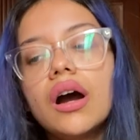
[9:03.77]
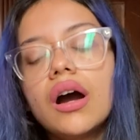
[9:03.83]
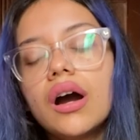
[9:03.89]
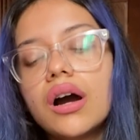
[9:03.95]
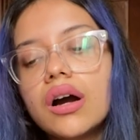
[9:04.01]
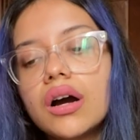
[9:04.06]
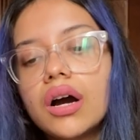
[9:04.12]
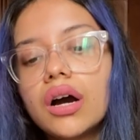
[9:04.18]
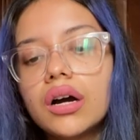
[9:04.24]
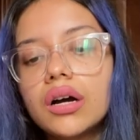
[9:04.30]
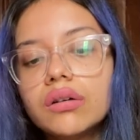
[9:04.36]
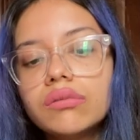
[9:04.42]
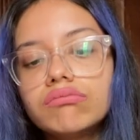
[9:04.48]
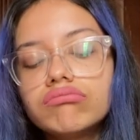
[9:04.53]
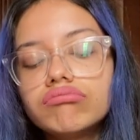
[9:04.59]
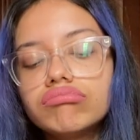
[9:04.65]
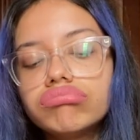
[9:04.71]

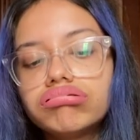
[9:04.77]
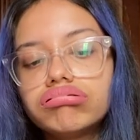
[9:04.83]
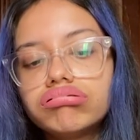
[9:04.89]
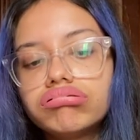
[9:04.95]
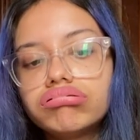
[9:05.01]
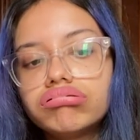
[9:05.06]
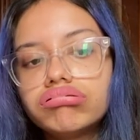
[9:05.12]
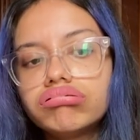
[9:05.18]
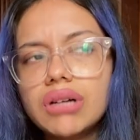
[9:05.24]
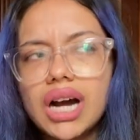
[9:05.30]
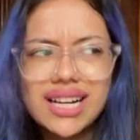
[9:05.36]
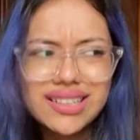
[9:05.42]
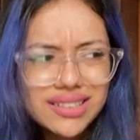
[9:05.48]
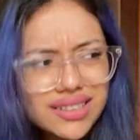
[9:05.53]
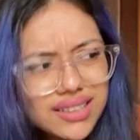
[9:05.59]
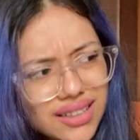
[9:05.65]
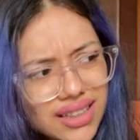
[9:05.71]
Um,
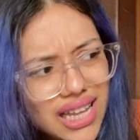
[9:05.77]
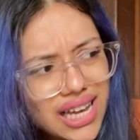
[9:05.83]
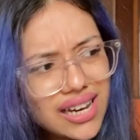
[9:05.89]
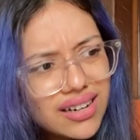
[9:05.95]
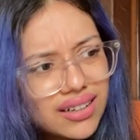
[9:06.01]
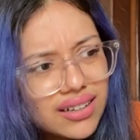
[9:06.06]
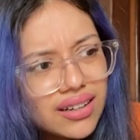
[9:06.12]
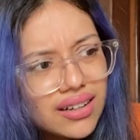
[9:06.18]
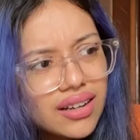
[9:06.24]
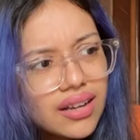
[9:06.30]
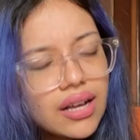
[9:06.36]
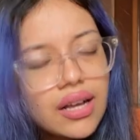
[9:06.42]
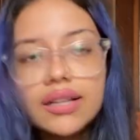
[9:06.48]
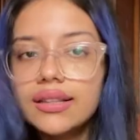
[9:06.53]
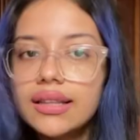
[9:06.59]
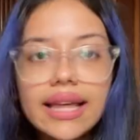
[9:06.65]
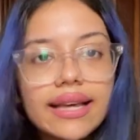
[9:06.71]
other than that,
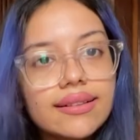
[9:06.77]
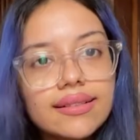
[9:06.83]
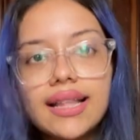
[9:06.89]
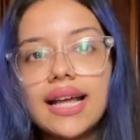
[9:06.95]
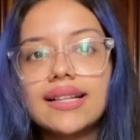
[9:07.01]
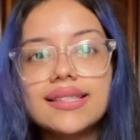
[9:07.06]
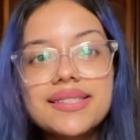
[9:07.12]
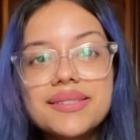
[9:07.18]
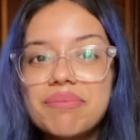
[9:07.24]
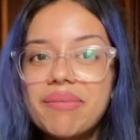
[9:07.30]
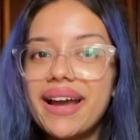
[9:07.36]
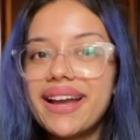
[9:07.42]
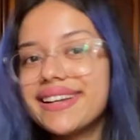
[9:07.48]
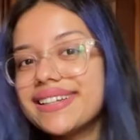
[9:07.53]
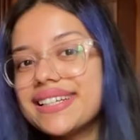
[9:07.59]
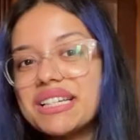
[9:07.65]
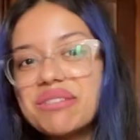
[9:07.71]
like, that's
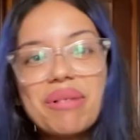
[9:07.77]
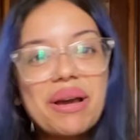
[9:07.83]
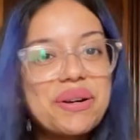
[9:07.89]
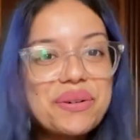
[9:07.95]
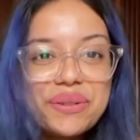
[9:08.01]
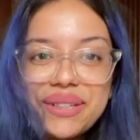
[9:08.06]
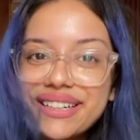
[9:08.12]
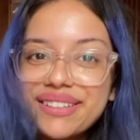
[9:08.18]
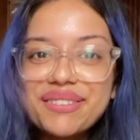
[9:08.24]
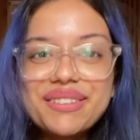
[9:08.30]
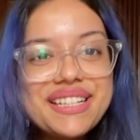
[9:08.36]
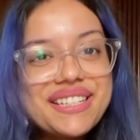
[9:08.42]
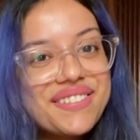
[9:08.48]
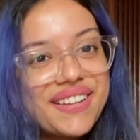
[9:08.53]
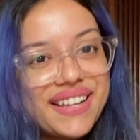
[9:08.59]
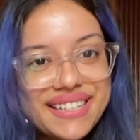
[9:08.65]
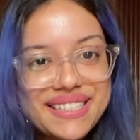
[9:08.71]
my my routine only
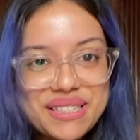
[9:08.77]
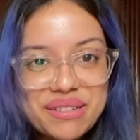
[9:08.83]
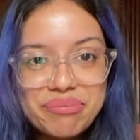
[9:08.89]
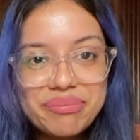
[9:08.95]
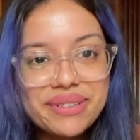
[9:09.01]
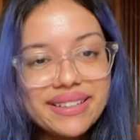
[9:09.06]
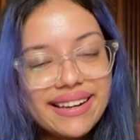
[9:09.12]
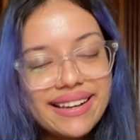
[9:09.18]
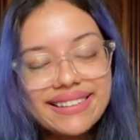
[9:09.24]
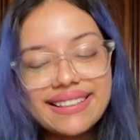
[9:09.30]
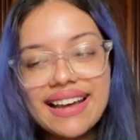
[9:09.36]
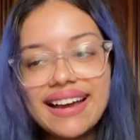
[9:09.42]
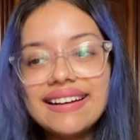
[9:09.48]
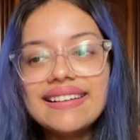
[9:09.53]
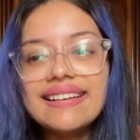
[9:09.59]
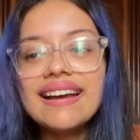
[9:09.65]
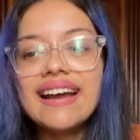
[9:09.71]
is very simple like
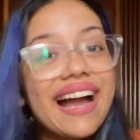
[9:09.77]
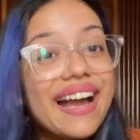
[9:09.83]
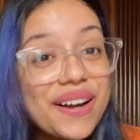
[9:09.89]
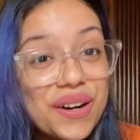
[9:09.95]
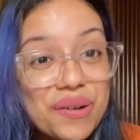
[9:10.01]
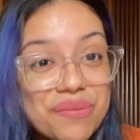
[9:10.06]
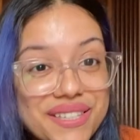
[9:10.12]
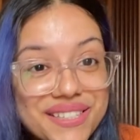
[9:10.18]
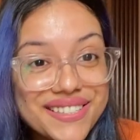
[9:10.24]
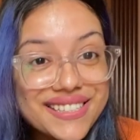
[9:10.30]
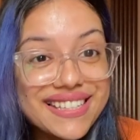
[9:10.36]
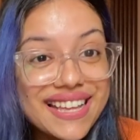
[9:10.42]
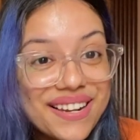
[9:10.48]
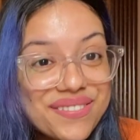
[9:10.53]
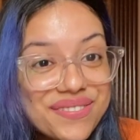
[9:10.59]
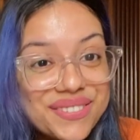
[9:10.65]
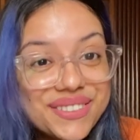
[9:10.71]
that. I hope this was
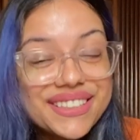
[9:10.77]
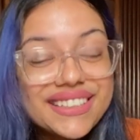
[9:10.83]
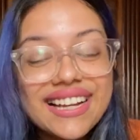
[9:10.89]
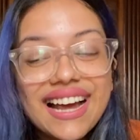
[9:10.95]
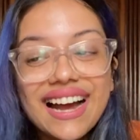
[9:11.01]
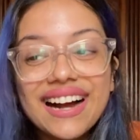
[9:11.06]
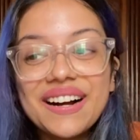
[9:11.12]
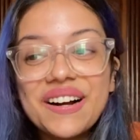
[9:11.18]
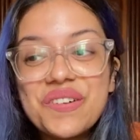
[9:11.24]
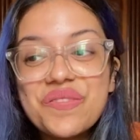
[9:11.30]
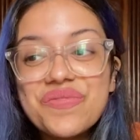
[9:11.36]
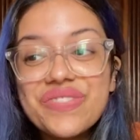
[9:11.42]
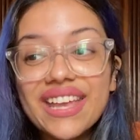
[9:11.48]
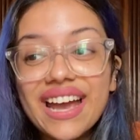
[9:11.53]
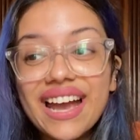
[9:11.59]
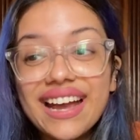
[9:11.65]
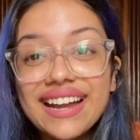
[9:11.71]
helpful, um,
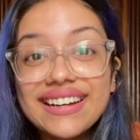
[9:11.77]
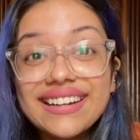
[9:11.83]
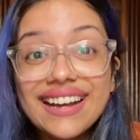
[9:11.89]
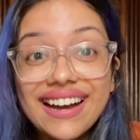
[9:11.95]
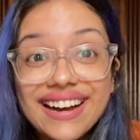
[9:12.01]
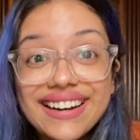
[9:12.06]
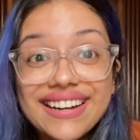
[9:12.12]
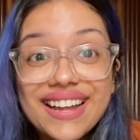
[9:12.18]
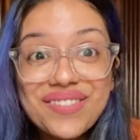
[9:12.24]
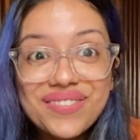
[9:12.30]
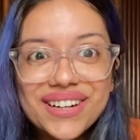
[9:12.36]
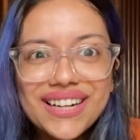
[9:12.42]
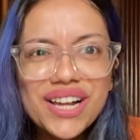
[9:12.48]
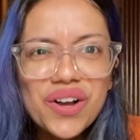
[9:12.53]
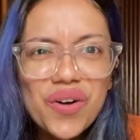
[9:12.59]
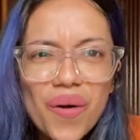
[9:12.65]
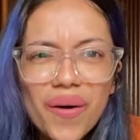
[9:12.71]
and yeah,
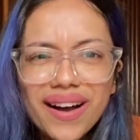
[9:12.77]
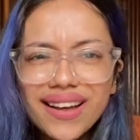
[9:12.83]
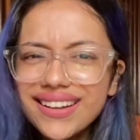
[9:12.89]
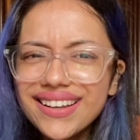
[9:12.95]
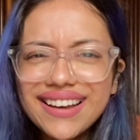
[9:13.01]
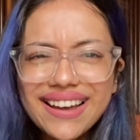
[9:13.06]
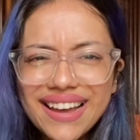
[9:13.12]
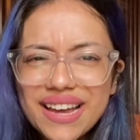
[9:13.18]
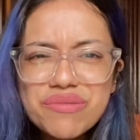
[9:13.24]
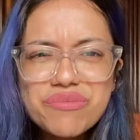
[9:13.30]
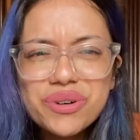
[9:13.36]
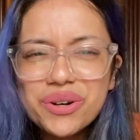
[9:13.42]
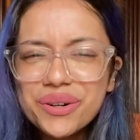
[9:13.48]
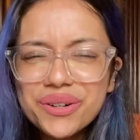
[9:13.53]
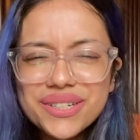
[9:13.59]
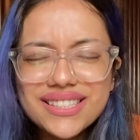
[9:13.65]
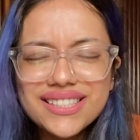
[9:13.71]
definitely go color your hair,
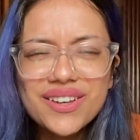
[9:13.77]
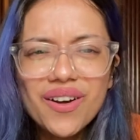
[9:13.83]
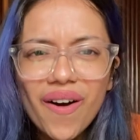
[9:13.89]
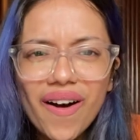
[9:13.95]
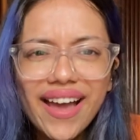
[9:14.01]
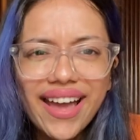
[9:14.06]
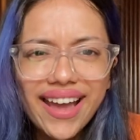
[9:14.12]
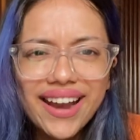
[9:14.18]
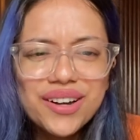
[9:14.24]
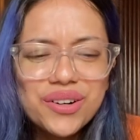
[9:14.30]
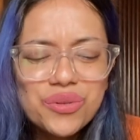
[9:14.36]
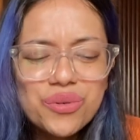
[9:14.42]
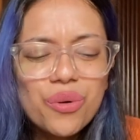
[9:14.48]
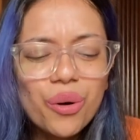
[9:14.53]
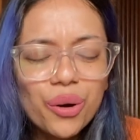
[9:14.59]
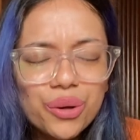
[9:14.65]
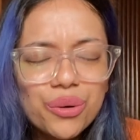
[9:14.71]
bro. It's your hair. Do
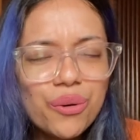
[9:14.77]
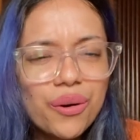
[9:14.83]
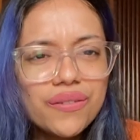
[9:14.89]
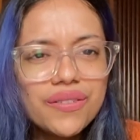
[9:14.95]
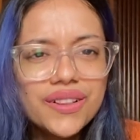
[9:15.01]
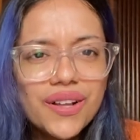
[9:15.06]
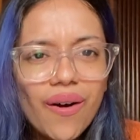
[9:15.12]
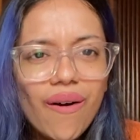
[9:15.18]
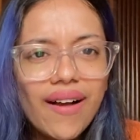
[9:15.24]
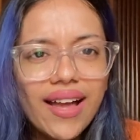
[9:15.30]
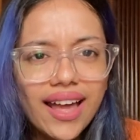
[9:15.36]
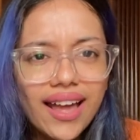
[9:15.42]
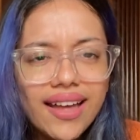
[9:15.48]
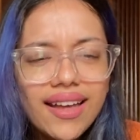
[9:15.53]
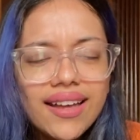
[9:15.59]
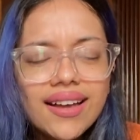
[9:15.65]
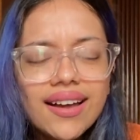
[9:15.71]
what you want with your
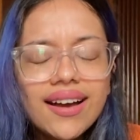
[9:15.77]
hair.